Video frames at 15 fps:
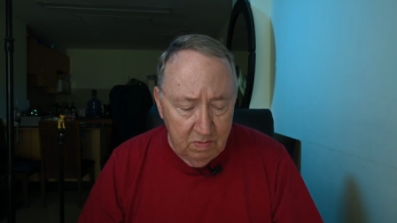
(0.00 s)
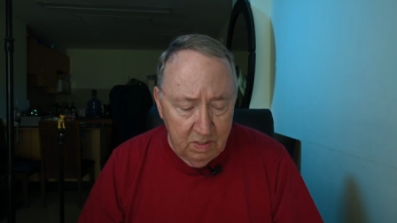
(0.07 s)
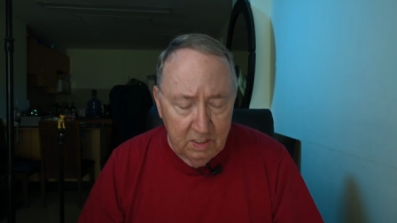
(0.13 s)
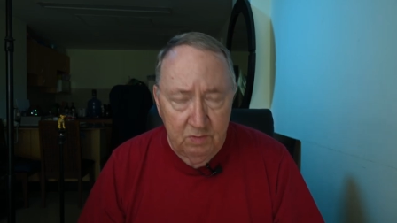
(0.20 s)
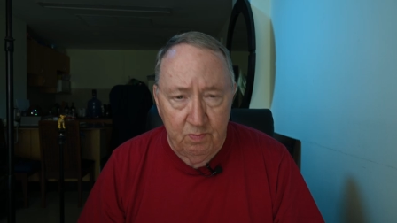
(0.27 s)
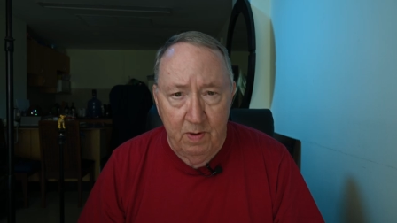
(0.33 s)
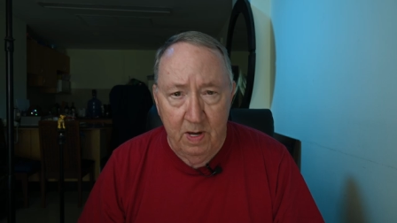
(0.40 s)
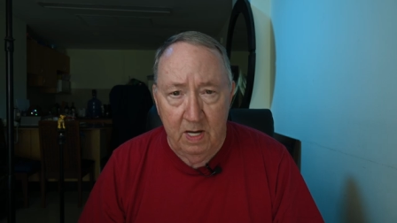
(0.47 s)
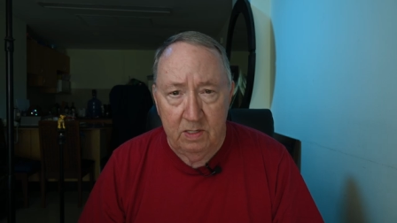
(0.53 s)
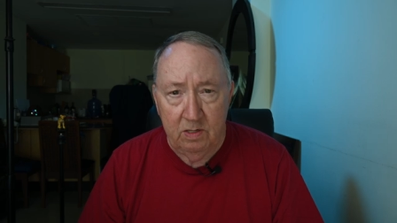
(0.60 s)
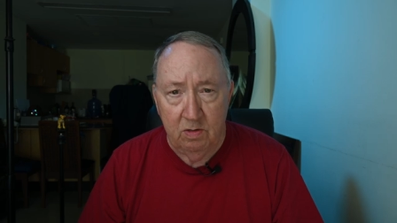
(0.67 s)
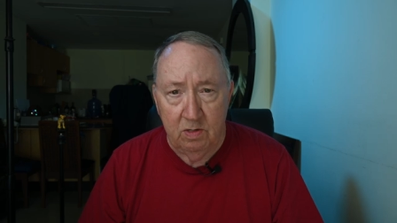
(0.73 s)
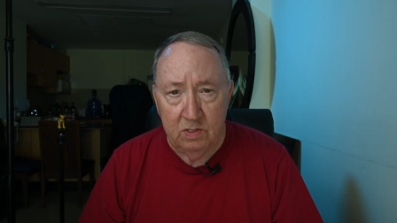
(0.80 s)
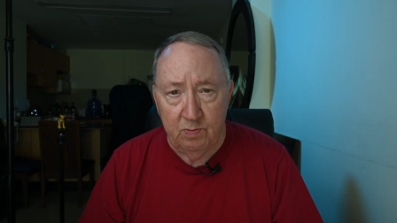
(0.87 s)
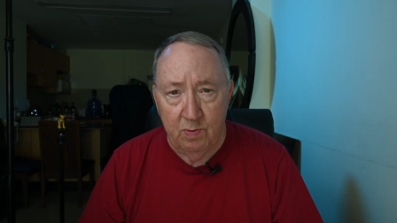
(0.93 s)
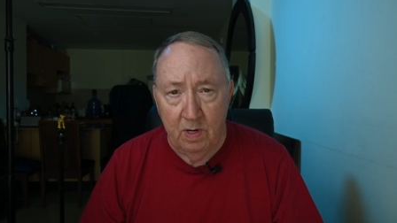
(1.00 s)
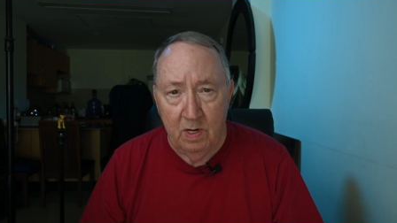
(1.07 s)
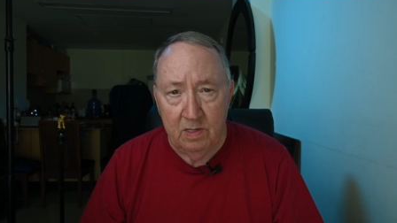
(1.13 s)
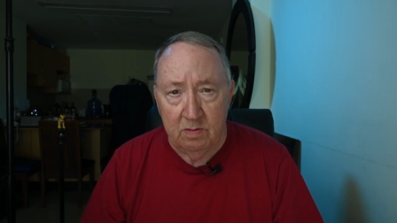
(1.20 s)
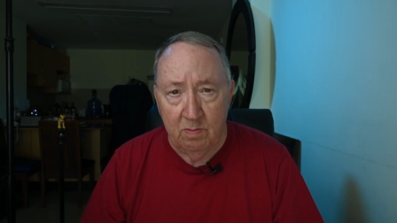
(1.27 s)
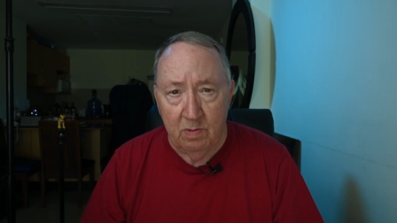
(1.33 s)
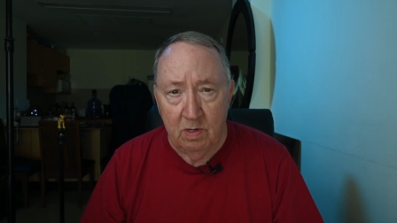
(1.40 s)
expect to
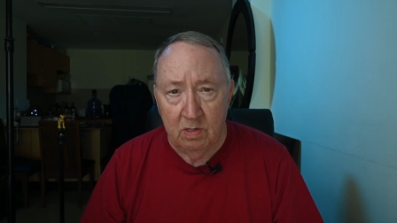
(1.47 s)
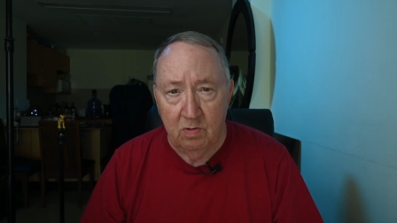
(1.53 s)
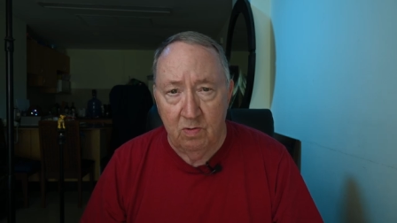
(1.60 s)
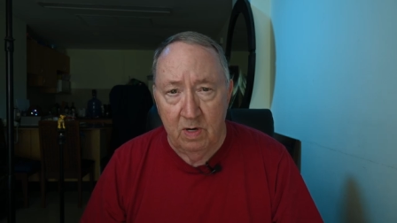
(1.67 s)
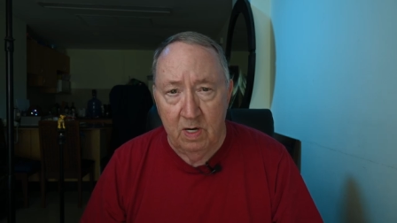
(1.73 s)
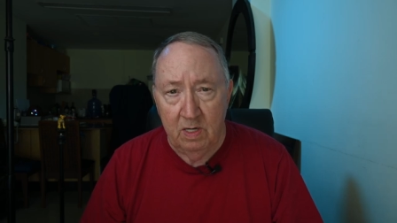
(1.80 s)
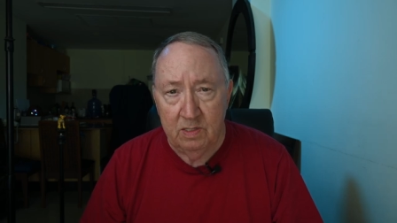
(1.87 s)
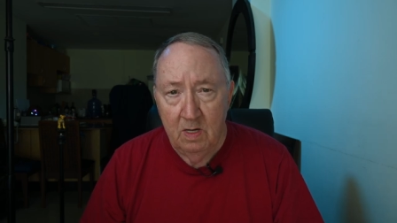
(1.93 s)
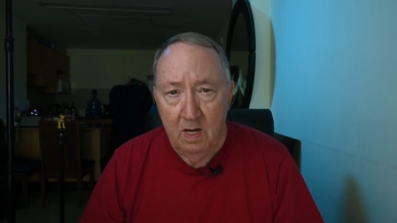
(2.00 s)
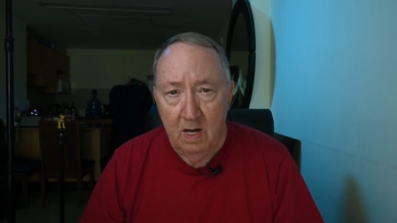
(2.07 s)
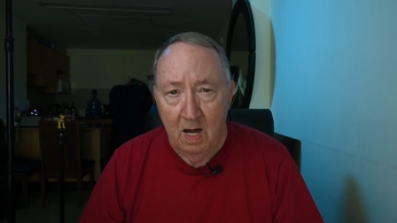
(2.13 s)
experience some earthquakes.